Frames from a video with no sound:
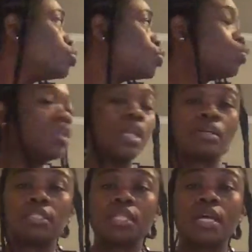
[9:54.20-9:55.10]
to
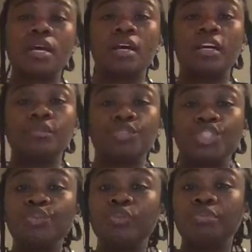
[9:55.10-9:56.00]
announce that
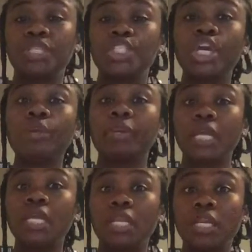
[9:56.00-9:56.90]
she would be
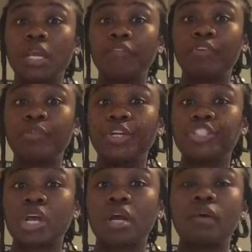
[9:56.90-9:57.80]
terminated from her
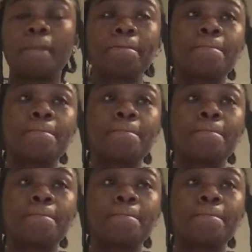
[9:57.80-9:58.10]
job.